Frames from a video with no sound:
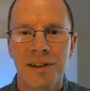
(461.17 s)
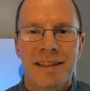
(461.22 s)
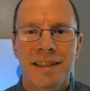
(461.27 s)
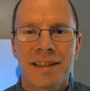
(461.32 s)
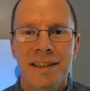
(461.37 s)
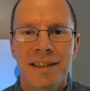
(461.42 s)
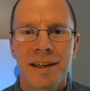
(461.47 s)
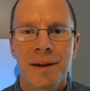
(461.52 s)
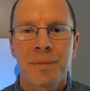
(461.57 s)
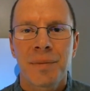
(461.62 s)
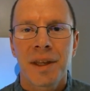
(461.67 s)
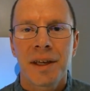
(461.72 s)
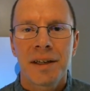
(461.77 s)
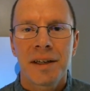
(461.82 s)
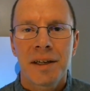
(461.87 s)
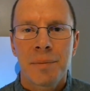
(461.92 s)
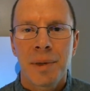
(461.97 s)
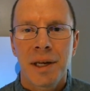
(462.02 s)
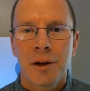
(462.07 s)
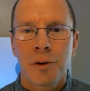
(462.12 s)

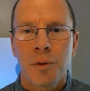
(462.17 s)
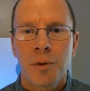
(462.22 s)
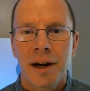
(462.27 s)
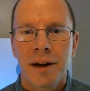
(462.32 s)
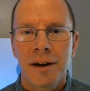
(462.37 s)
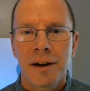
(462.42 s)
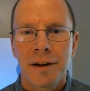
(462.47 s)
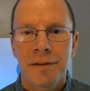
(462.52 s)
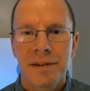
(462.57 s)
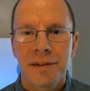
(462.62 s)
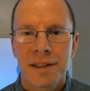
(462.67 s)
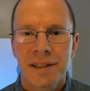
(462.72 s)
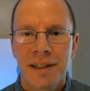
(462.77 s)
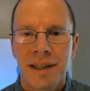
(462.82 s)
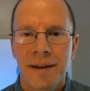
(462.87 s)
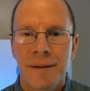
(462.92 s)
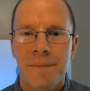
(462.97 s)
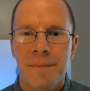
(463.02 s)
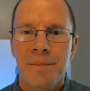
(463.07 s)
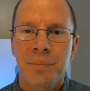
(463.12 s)
Something to be aware of is
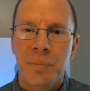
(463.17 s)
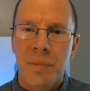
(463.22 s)
that